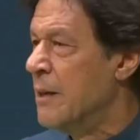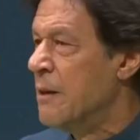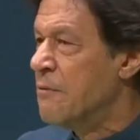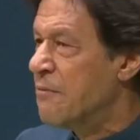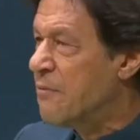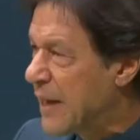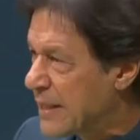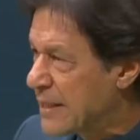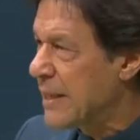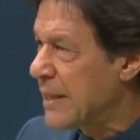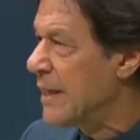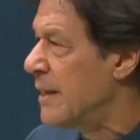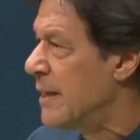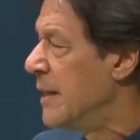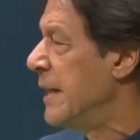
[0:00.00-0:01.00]

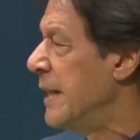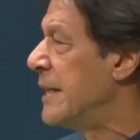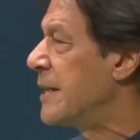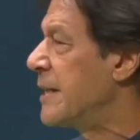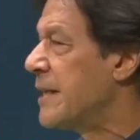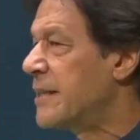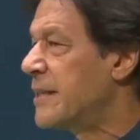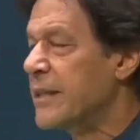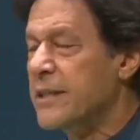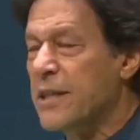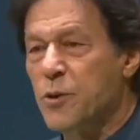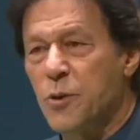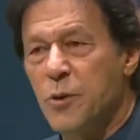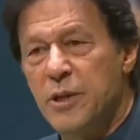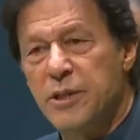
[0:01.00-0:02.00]
further increasing the
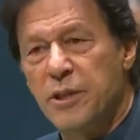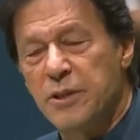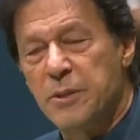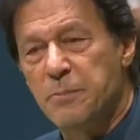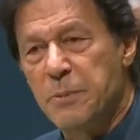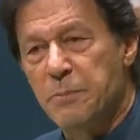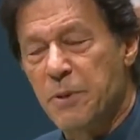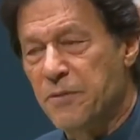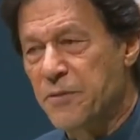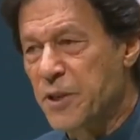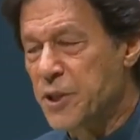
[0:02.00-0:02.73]
cruelty on the people of